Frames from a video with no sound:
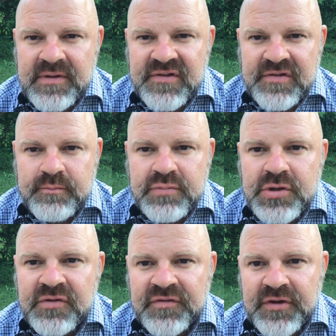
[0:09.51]
It is a
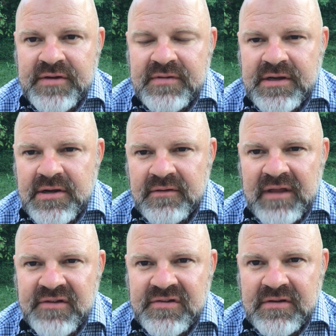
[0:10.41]
beautiful evening here in
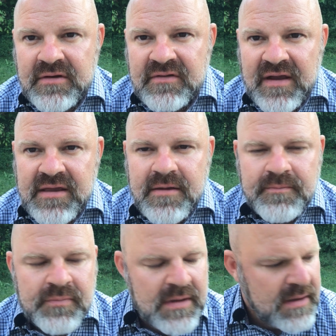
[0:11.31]
Lexington, Kentucky,
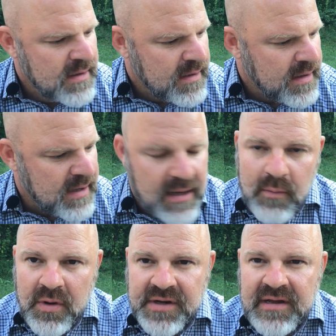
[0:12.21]
and
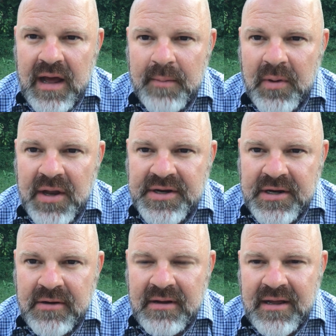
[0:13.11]
I wanted to hop on
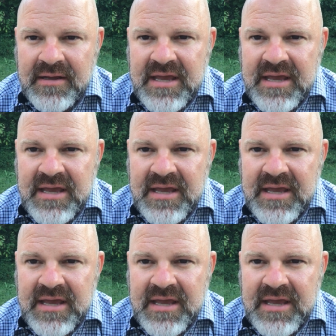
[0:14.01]
here.